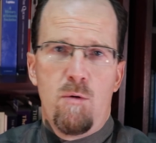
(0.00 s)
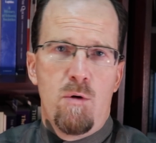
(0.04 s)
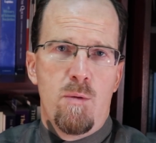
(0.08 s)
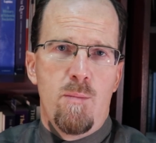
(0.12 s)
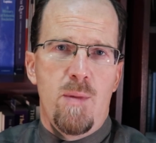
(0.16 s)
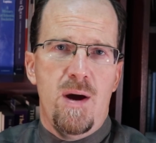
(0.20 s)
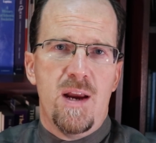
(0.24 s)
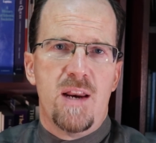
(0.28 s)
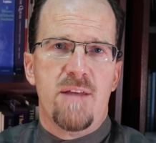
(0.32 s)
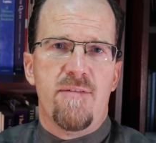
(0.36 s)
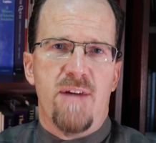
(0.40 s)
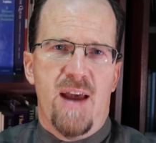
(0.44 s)
we
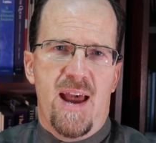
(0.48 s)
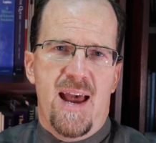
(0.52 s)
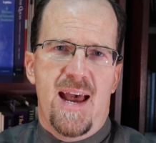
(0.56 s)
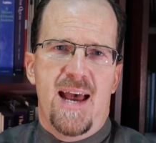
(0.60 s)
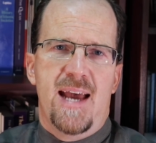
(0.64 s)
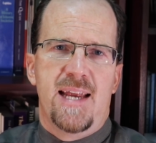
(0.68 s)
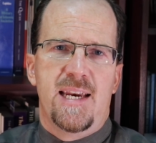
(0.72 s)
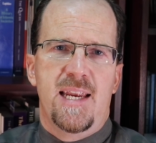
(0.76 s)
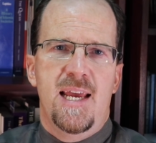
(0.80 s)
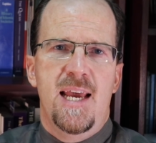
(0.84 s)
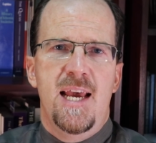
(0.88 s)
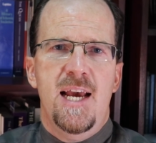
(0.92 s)
might have
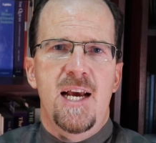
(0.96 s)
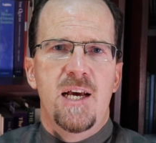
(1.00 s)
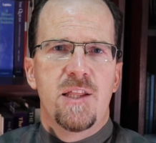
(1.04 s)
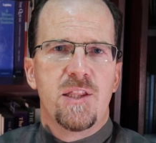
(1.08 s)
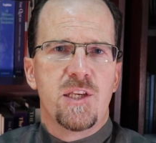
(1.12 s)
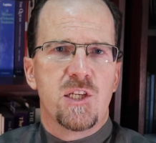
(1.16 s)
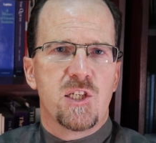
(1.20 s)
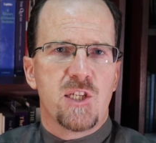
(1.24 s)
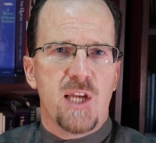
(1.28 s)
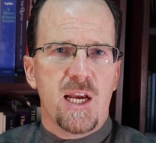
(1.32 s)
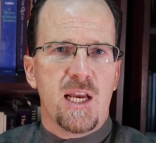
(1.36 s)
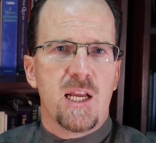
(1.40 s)
had
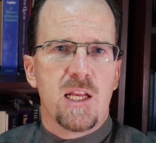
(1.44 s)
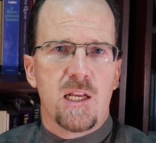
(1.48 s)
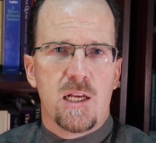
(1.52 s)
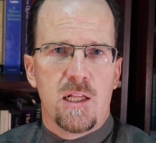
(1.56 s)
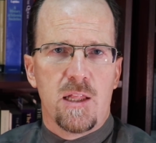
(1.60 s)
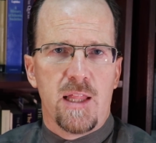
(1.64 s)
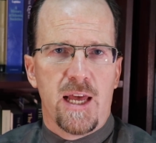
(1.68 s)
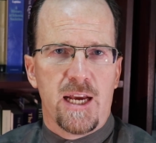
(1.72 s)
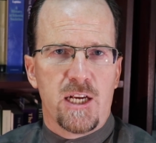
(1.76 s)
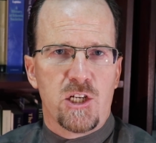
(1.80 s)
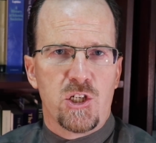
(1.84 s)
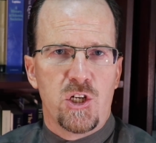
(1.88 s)
the second
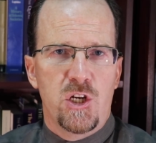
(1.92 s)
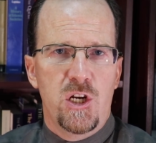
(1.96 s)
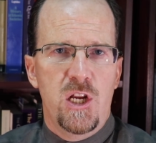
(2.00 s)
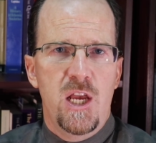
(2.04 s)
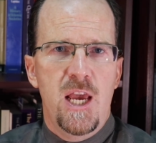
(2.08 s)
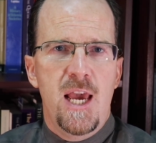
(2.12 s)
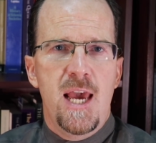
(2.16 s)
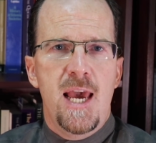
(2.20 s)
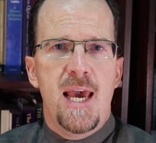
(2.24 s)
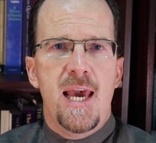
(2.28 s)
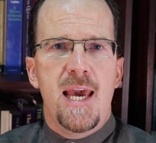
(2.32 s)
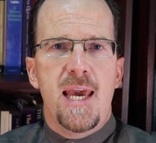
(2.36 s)
collection